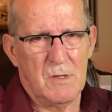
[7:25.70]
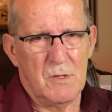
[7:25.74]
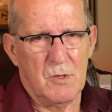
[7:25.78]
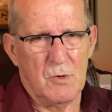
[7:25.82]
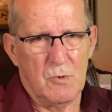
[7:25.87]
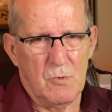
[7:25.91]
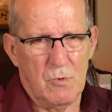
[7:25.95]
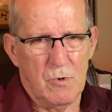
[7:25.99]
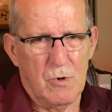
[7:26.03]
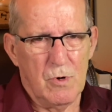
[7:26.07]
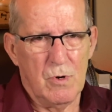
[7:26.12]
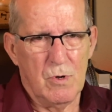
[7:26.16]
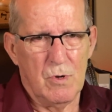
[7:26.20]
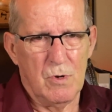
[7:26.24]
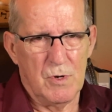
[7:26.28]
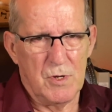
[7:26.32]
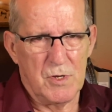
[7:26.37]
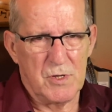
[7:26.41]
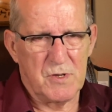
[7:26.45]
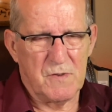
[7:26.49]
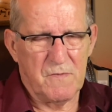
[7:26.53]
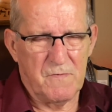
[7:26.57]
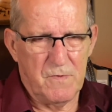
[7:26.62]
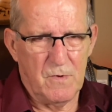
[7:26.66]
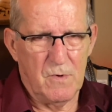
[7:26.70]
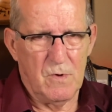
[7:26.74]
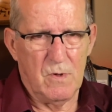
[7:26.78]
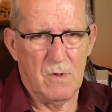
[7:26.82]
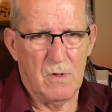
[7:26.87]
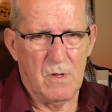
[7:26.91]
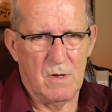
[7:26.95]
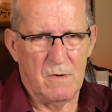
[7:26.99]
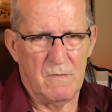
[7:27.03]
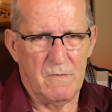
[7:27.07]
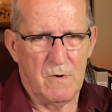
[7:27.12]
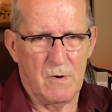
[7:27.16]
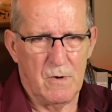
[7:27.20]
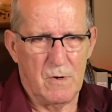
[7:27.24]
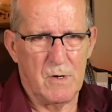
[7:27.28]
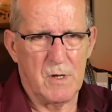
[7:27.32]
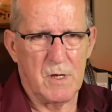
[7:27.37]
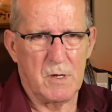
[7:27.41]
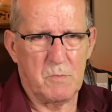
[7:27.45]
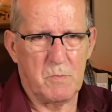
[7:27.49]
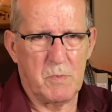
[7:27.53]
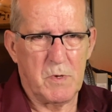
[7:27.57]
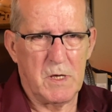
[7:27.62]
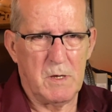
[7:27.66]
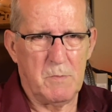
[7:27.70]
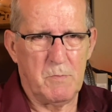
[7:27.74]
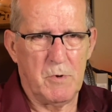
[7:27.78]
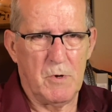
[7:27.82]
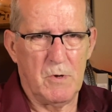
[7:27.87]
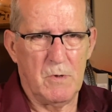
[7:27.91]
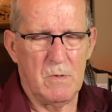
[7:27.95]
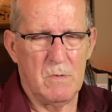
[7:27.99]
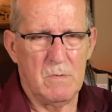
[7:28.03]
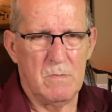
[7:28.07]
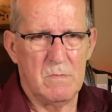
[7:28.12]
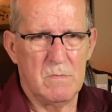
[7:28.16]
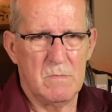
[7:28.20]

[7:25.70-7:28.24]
the world is full of hurting people.